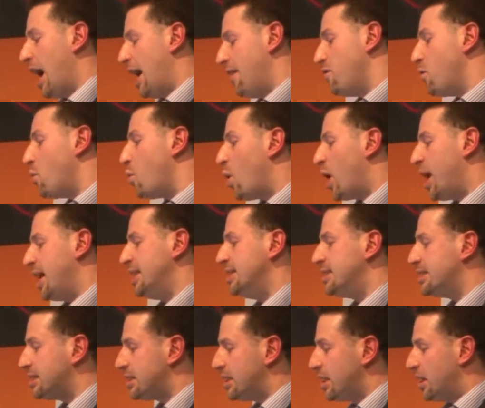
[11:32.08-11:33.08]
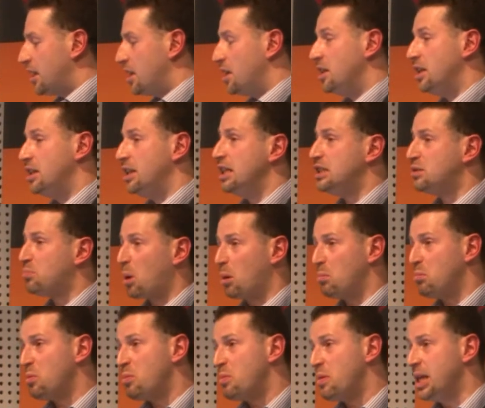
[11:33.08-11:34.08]
Otherwise, it's
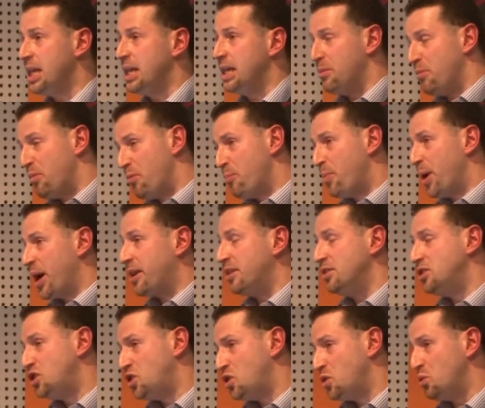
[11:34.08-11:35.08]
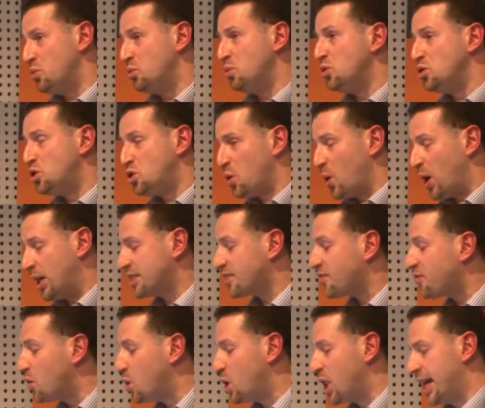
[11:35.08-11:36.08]
probably better to
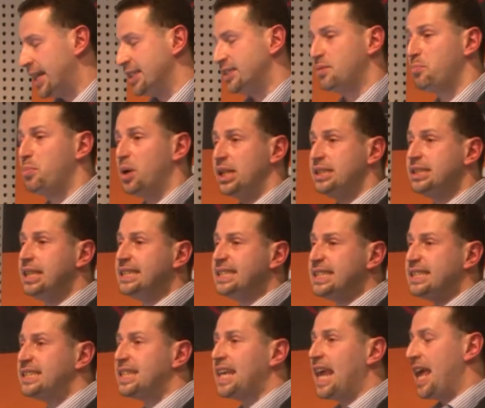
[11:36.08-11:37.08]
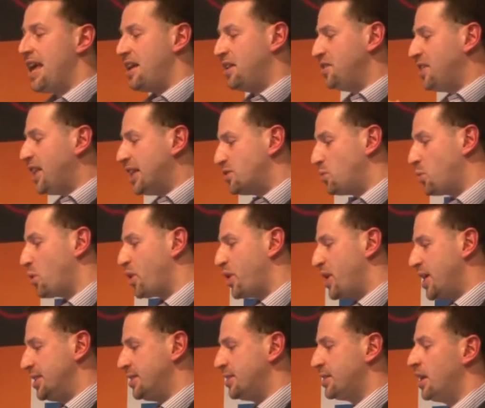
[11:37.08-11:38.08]
ask for less. But it's a scale, that's what it
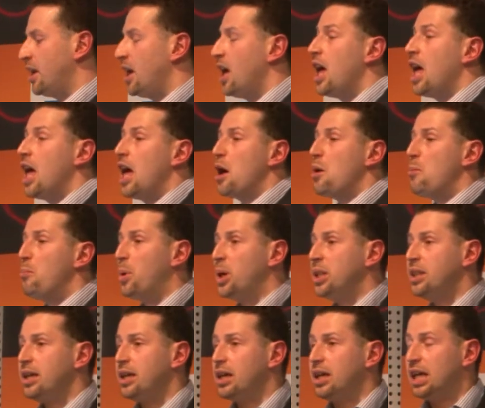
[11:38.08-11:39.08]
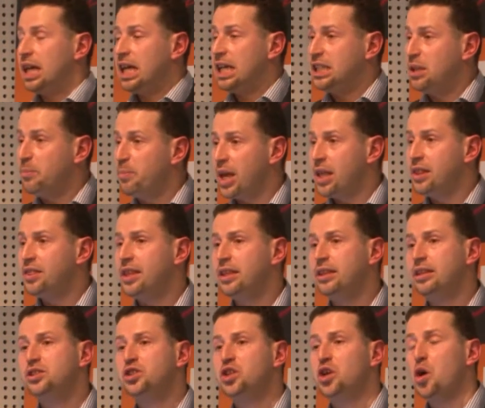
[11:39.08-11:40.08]
is. But the main
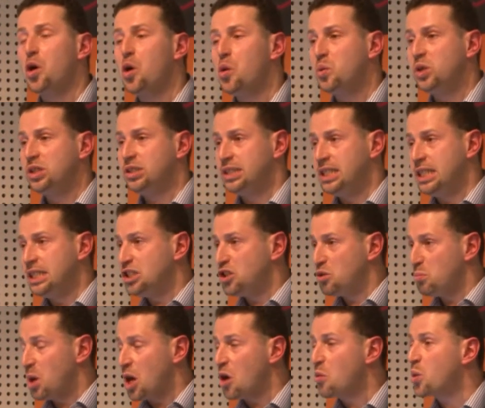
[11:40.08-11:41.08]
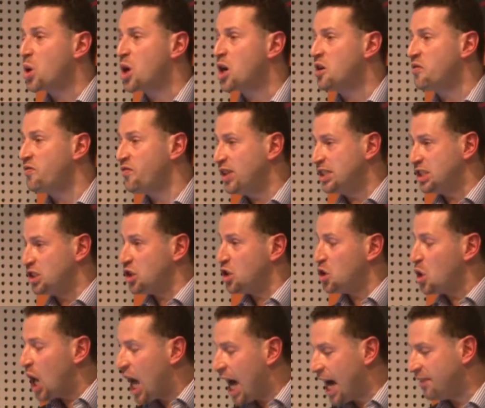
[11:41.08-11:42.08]
thing that you always need to be aware of is
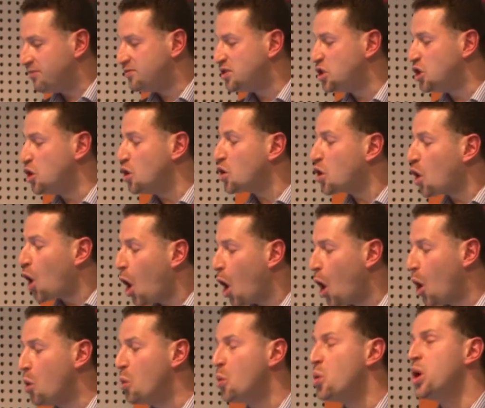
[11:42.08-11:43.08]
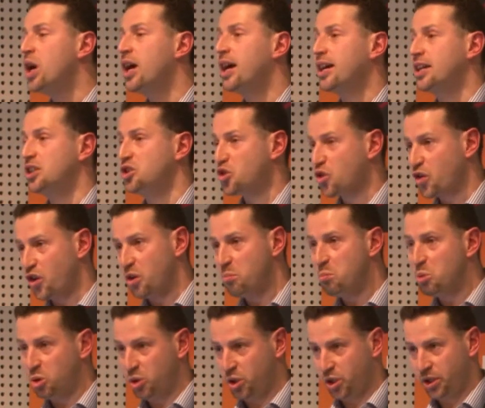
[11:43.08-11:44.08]
you have to
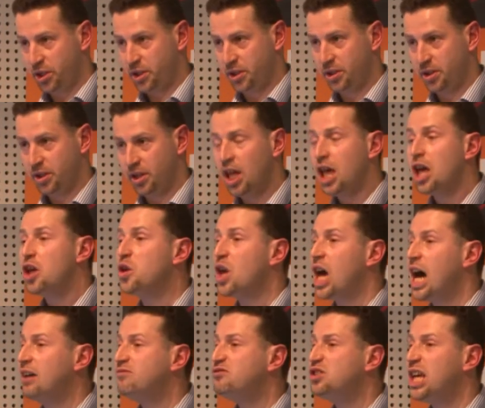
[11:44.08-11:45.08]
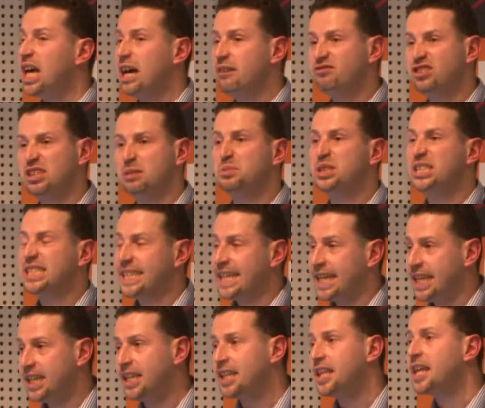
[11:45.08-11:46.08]
co-contribute. You have to have some
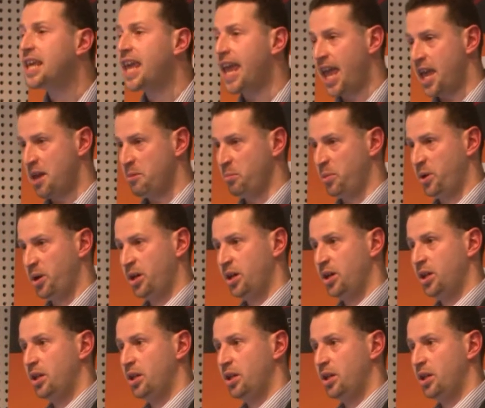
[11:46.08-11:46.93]
skin in the game.